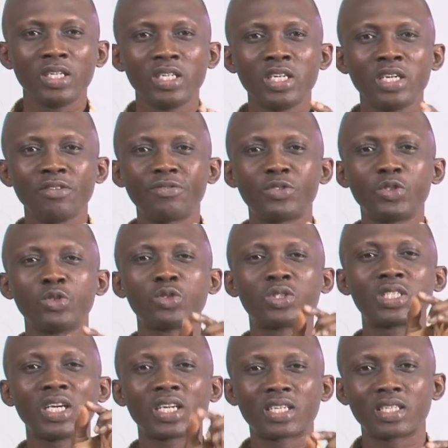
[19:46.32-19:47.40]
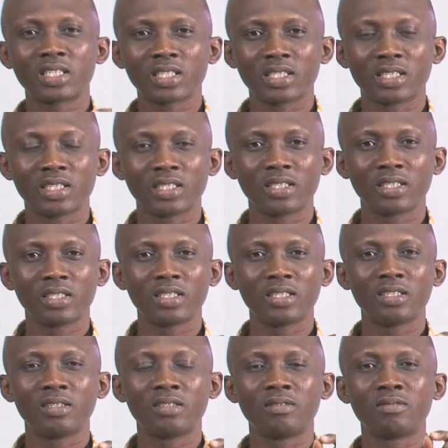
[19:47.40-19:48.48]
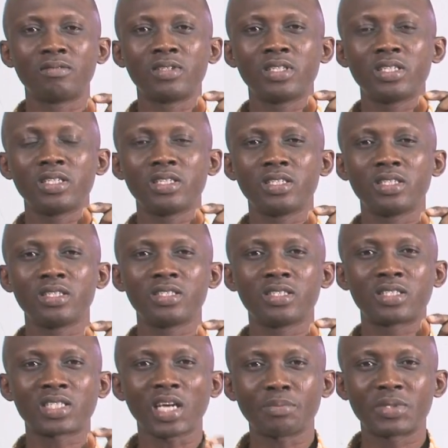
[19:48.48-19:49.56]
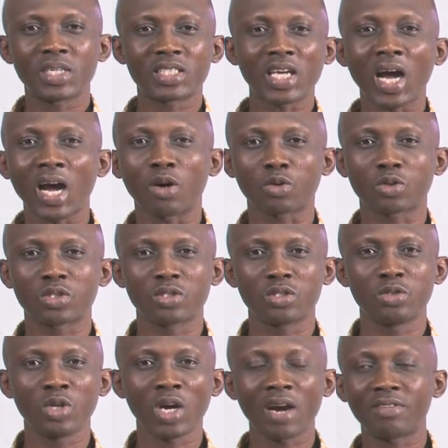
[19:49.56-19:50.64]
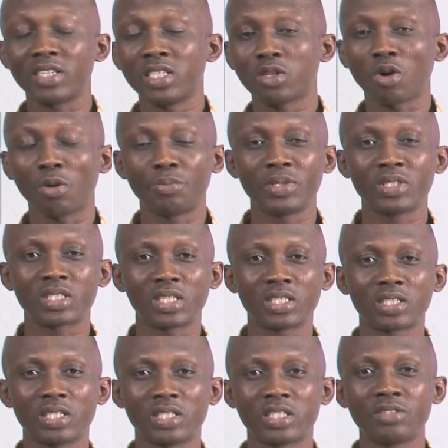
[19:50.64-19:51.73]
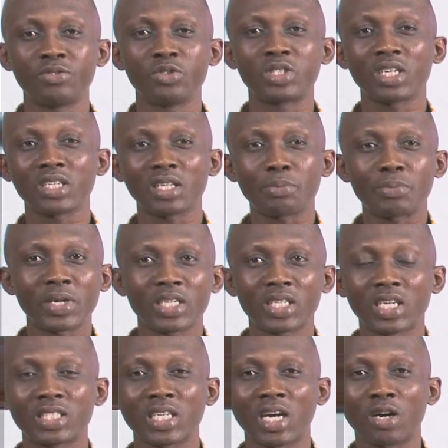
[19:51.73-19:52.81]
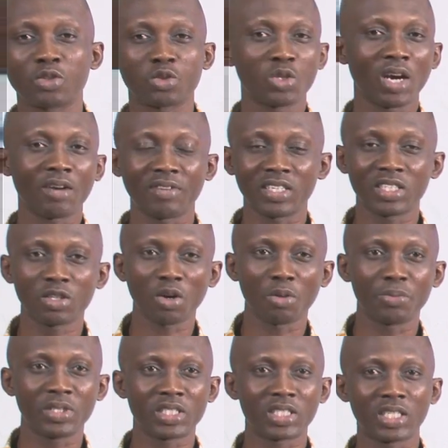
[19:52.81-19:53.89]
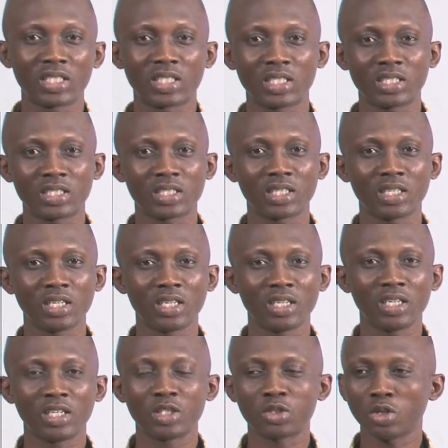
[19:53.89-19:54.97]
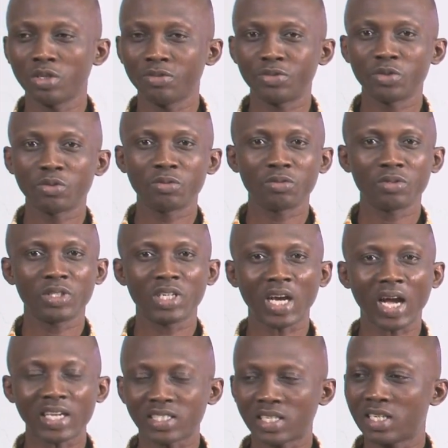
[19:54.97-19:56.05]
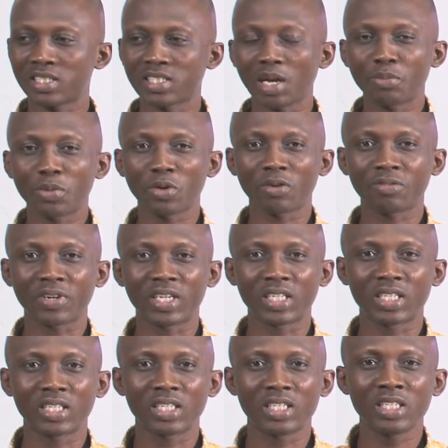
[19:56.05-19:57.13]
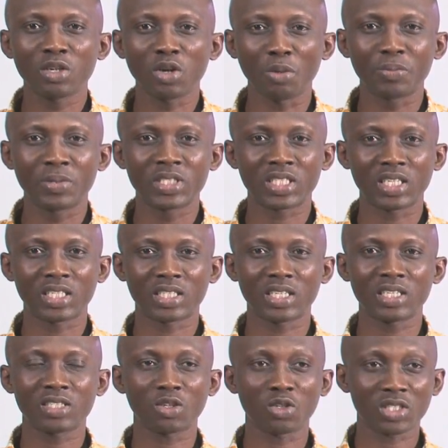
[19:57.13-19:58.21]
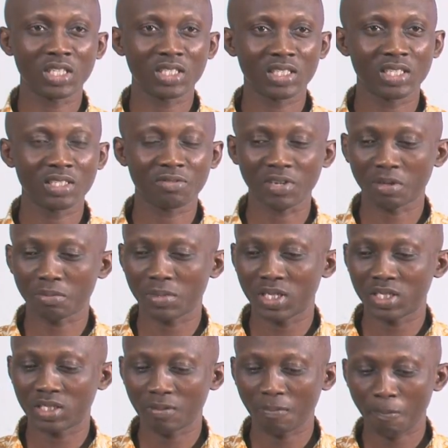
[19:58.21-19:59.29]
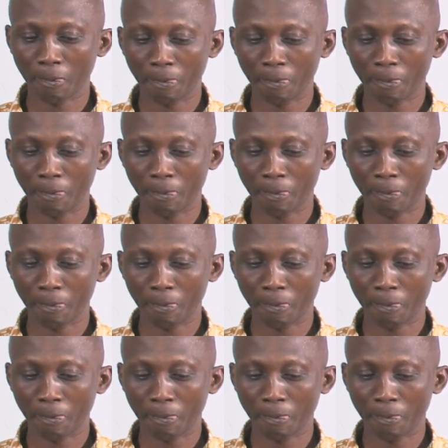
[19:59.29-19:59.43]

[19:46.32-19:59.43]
If you take the subject out, you have an incomplete sentence. If you take the predicate out, you have an incomplete sentence. So if you, as an example of an incomplete sentence or sentence fragment,